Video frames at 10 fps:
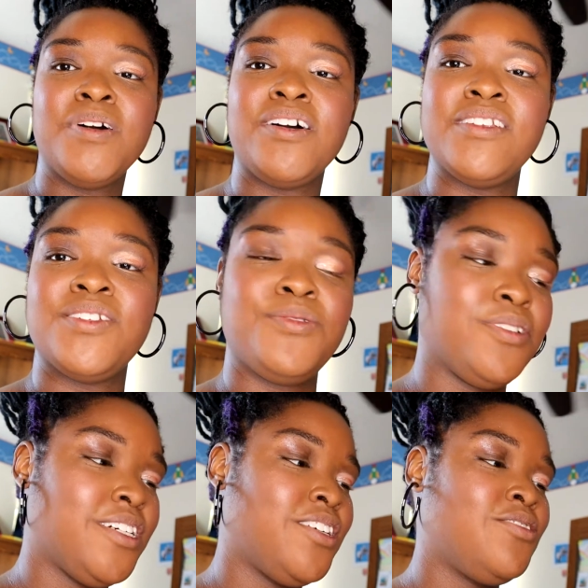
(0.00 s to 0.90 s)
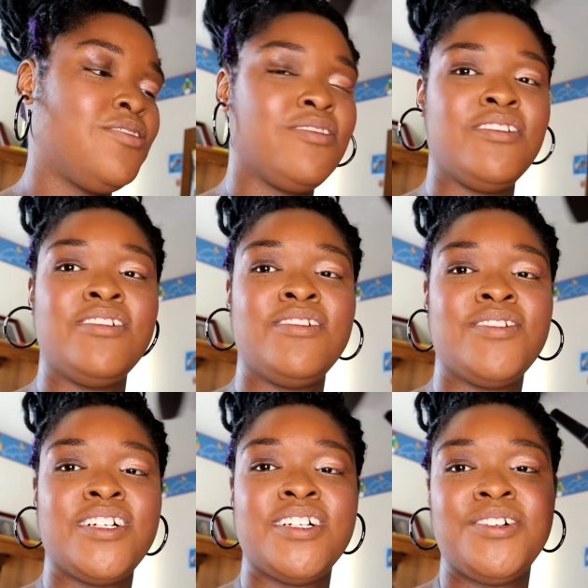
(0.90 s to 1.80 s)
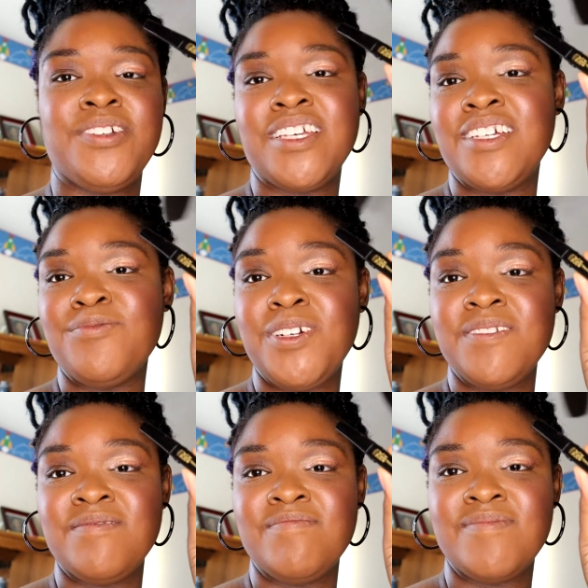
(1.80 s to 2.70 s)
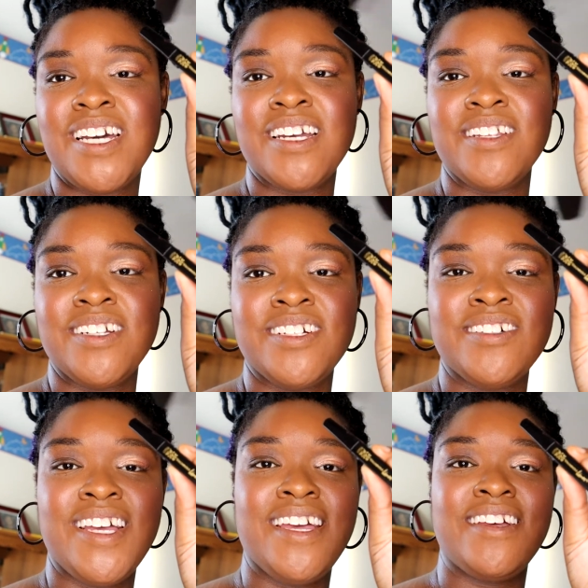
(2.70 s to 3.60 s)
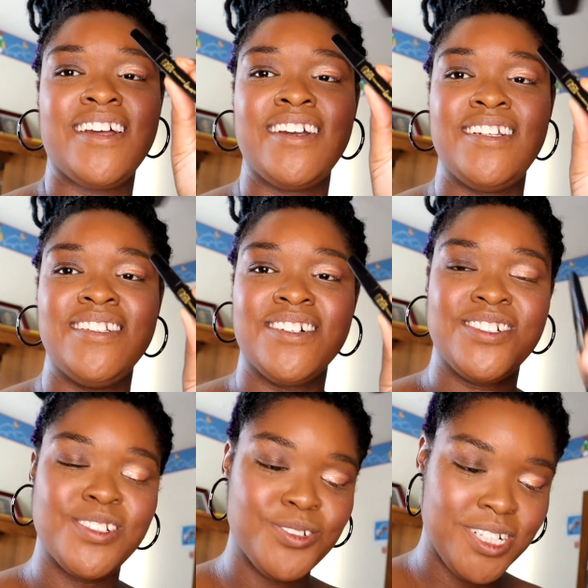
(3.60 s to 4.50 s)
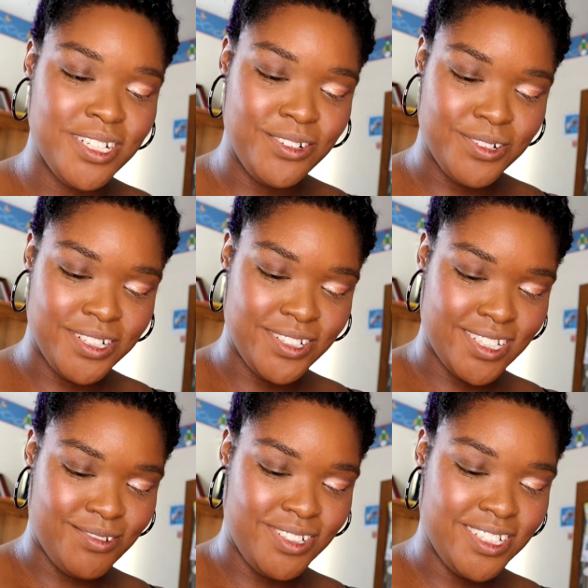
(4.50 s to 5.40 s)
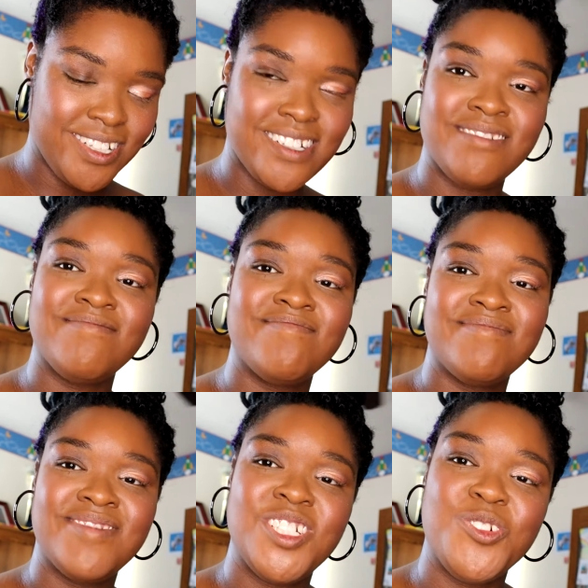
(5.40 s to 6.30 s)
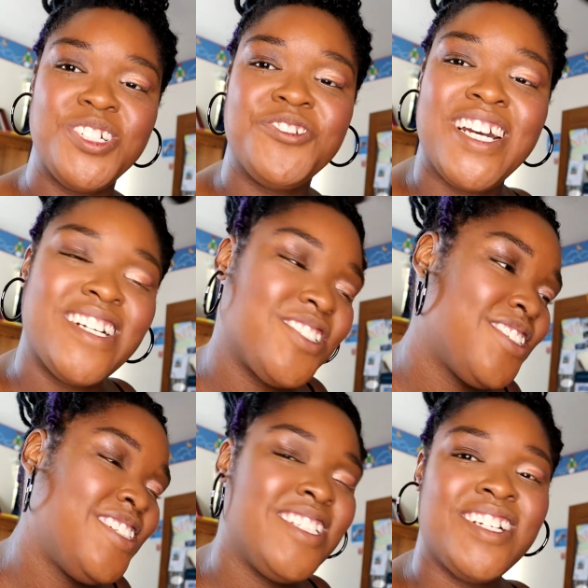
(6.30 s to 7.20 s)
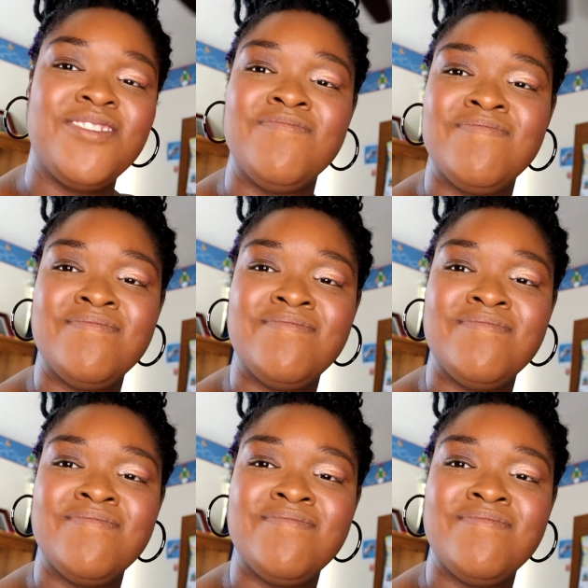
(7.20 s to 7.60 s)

pause story. We're going in with eyeliner, and I need to concentrate or else it will look like straight trash. So